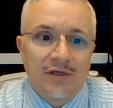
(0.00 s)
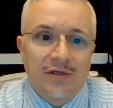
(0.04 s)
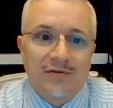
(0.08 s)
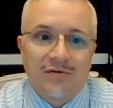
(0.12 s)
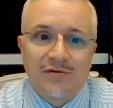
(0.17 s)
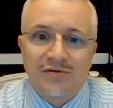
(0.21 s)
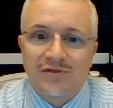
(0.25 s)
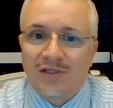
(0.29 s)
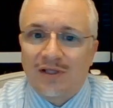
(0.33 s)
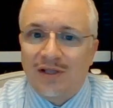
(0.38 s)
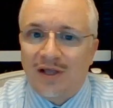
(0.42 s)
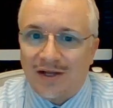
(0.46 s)

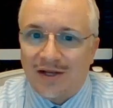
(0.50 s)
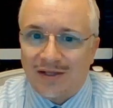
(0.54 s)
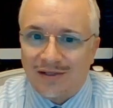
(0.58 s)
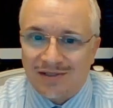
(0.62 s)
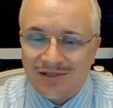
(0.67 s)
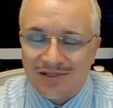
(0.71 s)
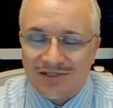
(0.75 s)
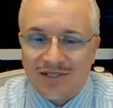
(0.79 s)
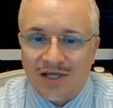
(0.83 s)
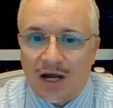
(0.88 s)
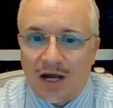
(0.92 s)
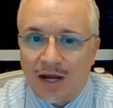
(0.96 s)
There's a lot of
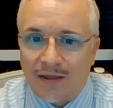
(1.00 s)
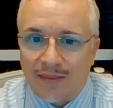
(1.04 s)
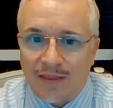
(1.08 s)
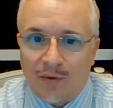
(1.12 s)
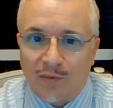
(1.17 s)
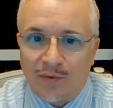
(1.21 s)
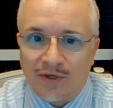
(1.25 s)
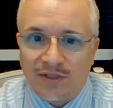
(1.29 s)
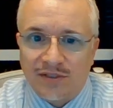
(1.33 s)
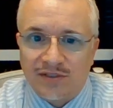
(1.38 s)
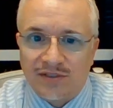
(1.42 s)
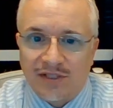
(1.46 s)
design that
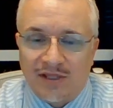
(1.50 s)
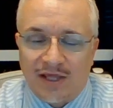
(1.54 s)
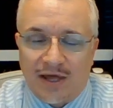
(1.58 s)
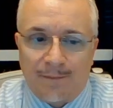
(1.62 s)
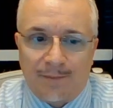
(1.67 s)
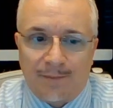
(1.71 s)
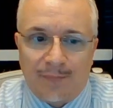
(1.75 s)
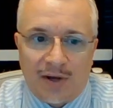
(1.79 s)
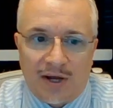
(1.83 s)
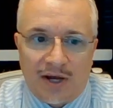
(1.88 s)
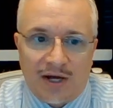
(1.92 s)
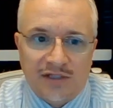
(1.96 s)
went into
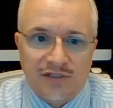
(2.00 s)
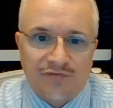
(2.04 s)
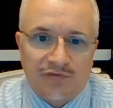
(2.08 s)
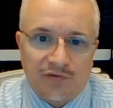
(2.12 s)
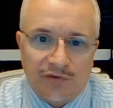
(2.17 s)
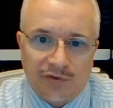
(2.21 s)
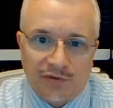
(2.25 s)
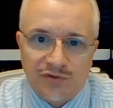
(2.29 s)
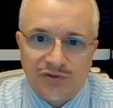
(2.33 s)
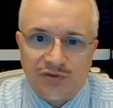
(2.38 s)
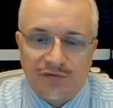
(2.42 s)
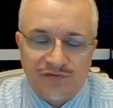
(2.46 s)
that box for
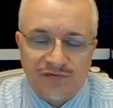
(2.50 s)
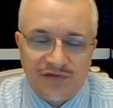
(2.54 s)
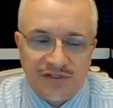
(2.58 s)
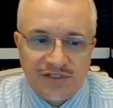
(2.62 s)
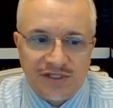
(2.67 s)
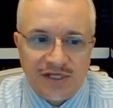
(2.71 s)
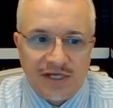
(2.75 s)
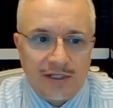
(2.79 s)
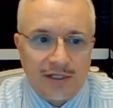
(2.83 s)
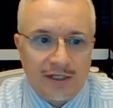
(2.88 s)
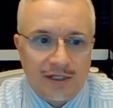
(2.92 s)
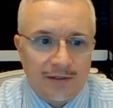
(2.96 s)
those who have
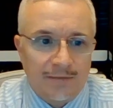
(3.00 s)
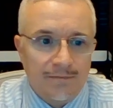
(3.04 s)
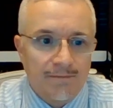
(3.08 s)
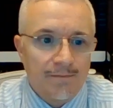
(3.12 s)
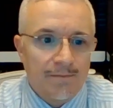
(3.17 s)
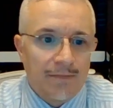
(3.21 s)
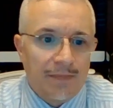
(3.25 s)
seen it.